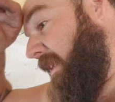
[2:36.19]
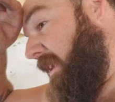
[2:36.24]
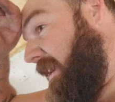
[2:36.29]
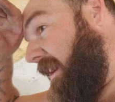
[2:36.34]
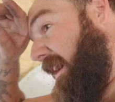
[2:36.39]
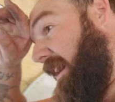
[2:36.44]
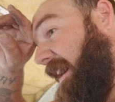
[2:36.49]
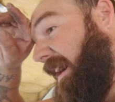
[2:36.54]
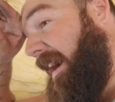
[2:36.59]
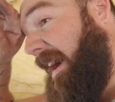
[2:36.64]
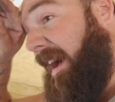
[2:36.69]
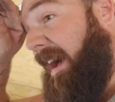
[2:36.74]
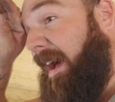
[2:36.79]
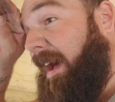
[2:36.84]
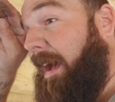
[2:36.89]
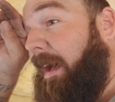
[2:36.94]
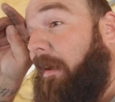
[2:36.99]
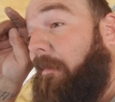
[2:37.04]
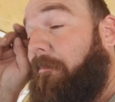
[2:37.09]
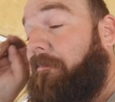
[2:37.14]

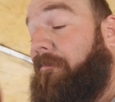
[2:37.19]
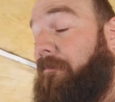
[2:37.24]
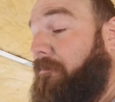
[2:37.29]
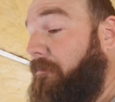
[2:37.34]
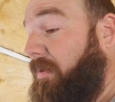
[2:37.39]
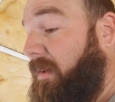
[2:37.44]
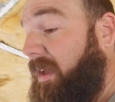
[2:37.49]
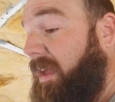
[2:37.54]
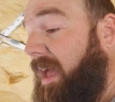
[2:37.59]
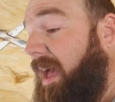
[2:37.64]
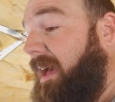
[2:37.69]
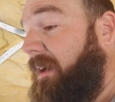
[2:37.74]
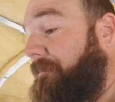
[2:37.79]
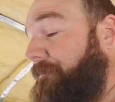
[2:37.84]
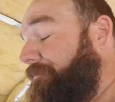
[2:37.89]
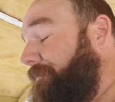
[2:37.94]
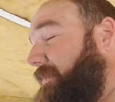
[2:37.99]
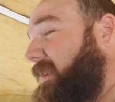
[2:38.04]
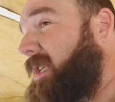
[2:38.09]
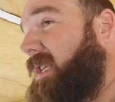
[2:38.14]
But yeah,
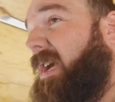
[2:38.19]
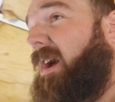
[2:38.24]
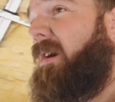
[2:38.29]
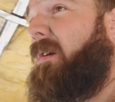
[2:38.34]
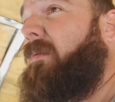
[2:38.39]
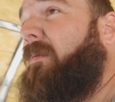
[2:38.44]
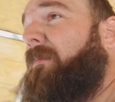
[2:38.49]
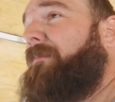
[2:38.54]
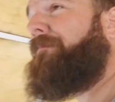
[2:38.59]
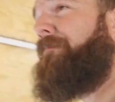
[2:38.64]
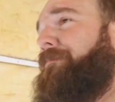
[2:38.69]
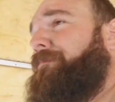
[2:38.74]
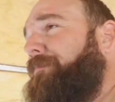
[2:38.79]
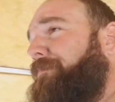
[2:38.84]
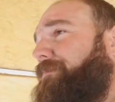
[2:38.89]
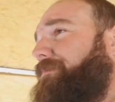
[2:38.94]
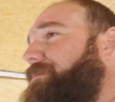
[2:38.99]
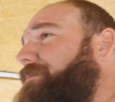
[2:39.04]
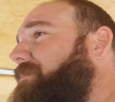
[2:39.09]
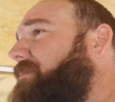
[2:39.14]
so
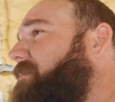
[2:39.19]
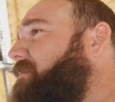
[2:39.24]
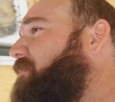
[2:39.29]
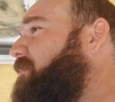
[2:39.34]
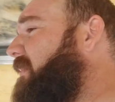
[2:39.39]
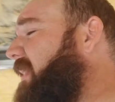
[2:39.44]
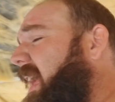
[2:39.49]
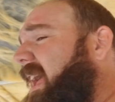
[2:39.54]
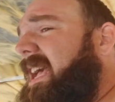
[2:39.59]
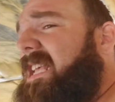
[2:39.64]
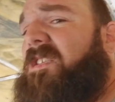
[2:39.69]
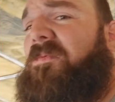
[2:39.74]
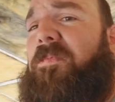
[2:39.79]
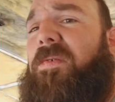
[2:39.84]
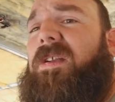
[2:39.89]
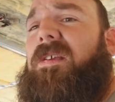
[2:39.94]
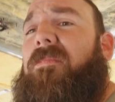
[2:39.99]
that's pretty